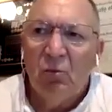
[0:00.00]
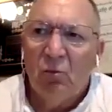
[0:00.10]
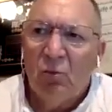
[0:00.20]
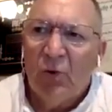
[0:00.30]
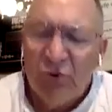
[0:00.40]

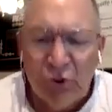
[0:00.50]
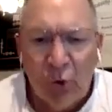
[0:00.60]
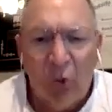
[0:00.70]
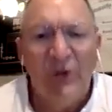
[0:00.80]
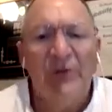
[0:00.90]

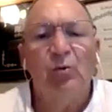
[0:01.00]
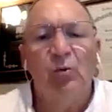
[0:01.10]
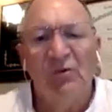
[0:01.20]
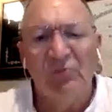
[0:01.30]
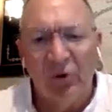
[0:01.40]
enjoying the
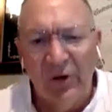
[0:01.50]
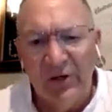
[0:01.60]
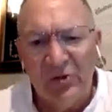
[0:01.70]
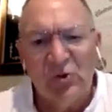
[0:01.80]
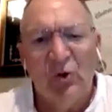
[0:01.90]
river and
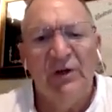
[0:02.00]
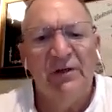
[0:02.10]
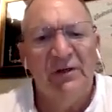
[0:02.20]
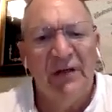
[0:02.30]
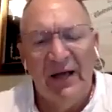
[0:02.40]
enjoying the
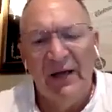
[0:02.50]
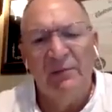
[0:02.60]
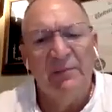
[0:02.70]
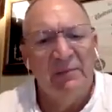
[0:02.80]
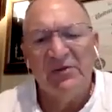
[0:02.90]
day and
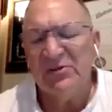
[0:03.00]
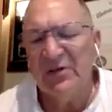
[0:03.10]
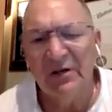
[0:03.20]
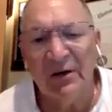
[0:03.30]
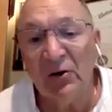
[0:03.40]
maybe
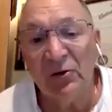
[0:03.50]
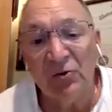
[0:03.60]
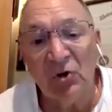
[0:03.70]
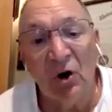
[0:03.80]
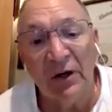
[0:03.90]
sitting there and
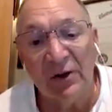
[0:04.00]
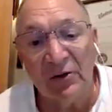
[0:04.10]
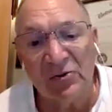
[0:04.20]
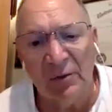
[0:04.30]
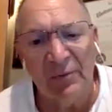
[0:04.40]
talking or
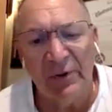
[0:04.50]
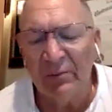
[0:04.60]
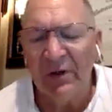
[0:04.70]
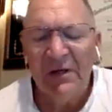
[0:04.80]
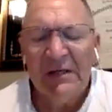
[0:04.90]
something.
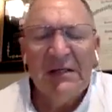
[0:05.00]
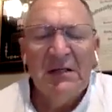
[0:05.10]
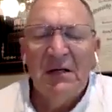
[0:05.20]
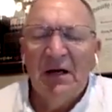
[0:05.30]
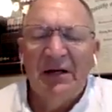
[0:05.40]
But
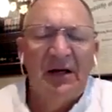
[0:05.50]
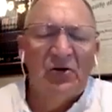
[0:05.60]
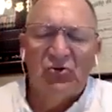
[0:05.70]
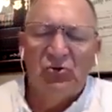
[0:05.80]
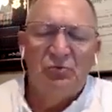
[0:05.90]
again,
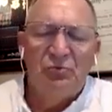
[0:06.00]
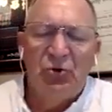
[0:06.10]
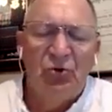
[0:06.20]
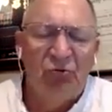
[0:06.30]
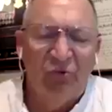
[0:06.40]
it's just
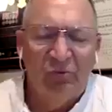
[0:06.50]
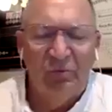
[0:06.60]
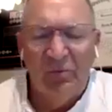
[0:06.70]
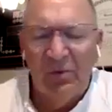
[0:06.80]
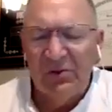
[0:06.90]
beautiful,
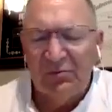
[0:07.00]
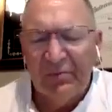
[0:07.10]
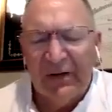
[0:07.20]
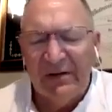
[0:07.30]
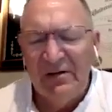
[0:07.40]
these
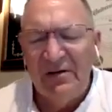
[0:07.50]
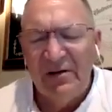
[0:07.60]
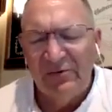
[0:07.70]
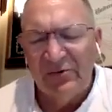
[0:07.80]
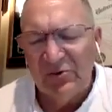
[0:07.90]

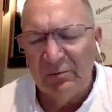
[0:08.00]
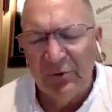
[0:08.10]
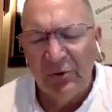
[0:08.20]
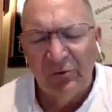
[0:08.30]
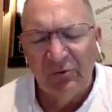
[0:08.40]
magnificent,
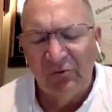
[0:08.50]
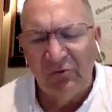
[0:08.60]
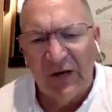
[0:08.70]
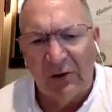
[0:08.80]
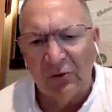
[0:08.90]
beautiful
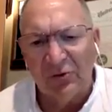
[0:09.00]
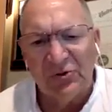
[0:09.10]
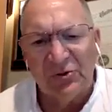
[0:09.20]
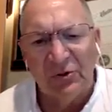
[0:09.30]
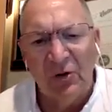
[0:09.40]
flowers
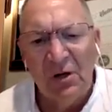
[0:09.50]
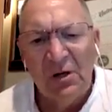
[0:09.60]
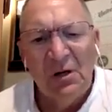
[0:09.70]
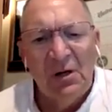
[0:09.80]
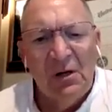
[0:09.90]
and
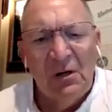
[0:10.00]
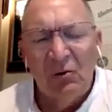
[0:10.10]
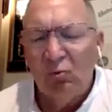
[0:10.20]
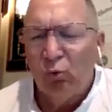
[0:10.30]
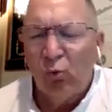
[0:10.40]

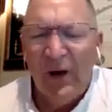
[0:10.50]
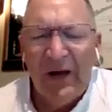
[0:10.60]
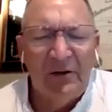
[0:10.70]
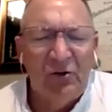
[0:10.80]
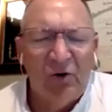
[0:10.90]

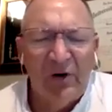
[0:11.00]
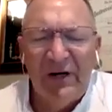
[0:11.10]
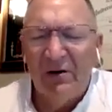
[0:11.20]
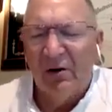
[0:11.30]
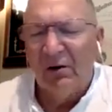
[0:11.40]
red, green,
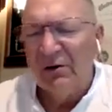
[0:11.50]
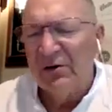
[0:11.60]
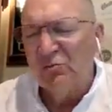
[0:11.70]
orange,